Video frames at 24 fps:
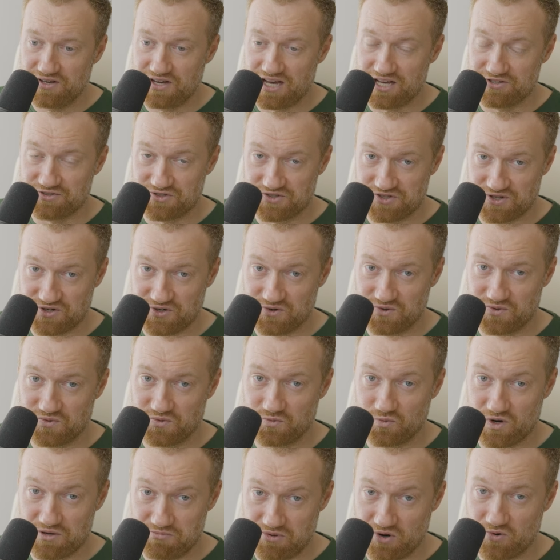And so
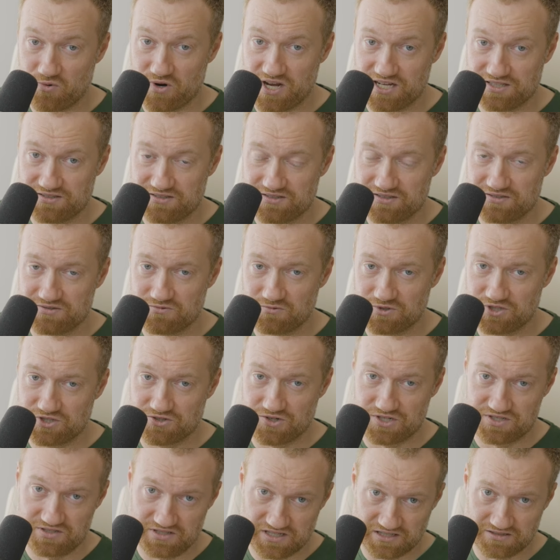repo rates, which
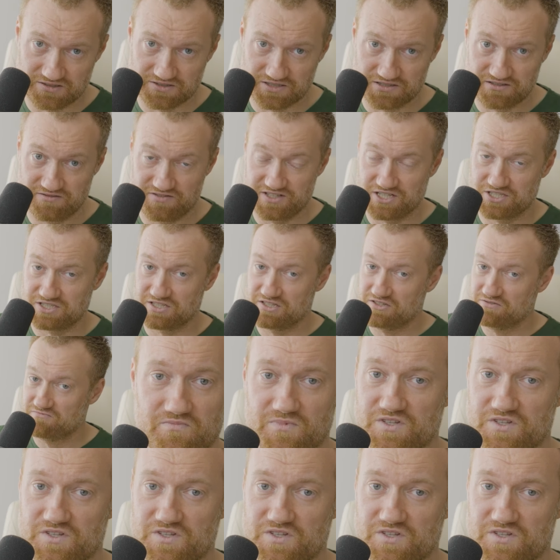are a signal of this,